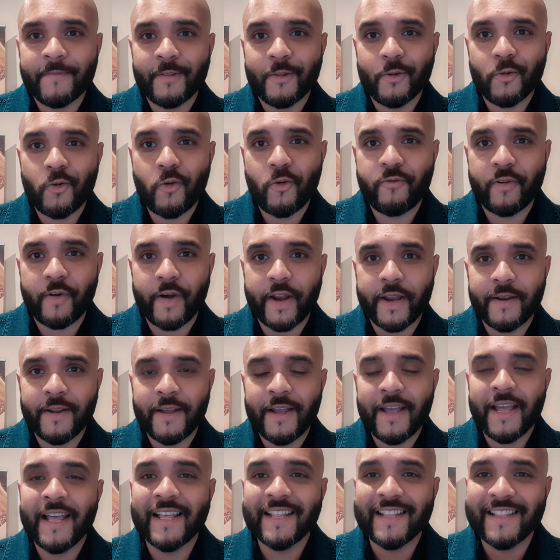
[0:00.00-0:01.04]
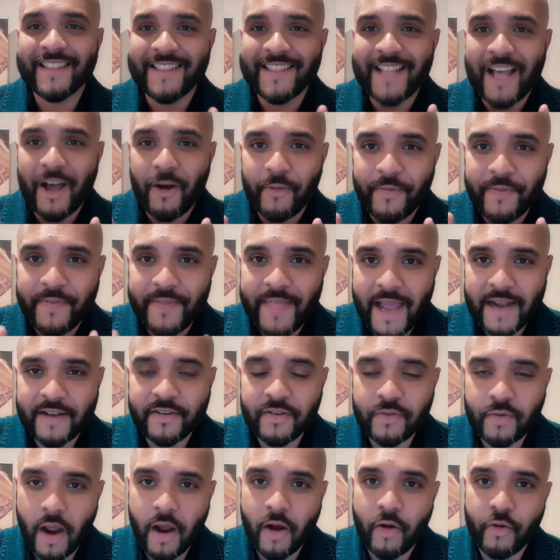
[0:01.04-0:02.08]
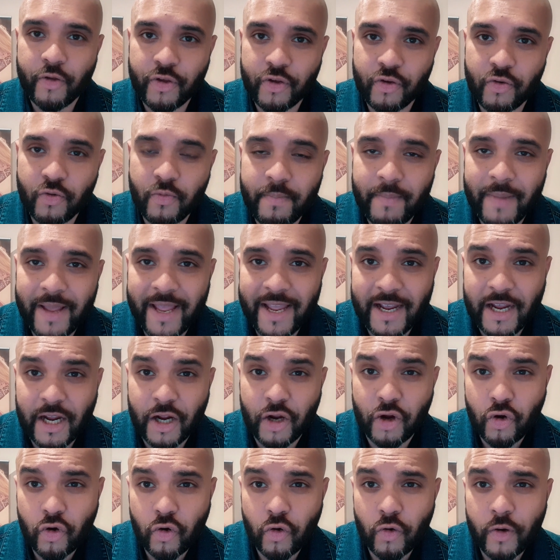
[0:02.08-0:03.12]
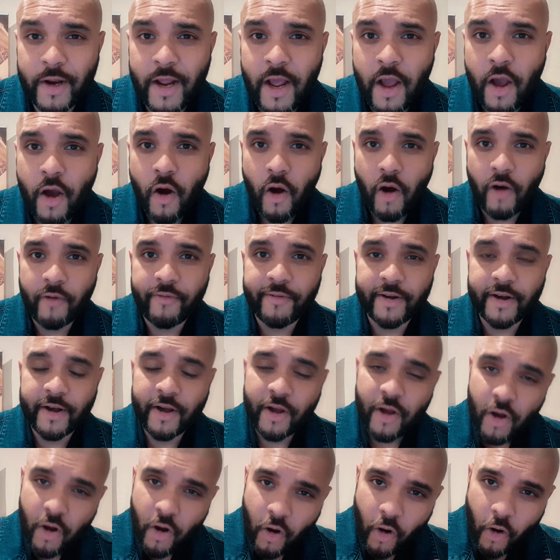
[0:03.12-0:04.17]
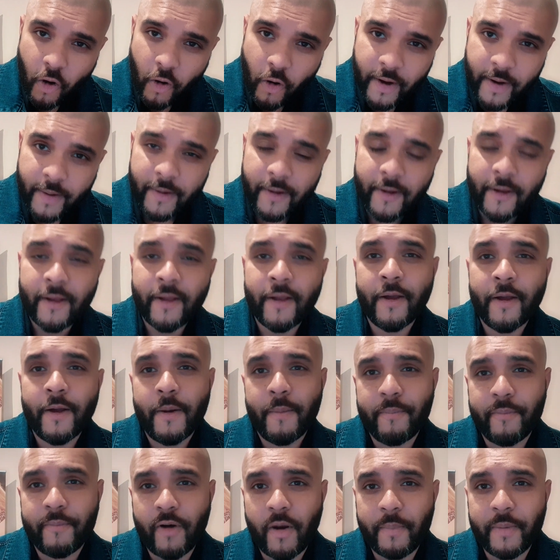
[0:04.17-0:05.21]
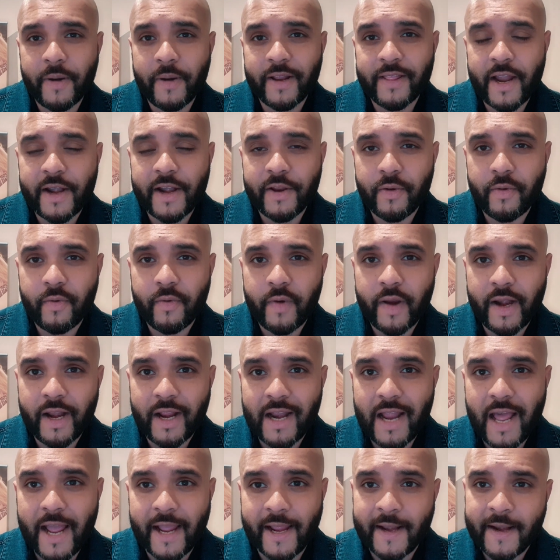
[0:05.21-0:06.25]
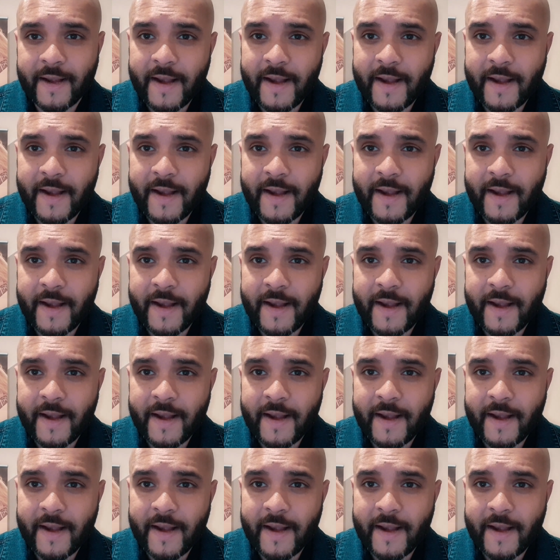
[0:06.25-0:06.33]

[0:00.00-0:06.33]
Go for it. Now that's how you make a good offer on a property that you really like.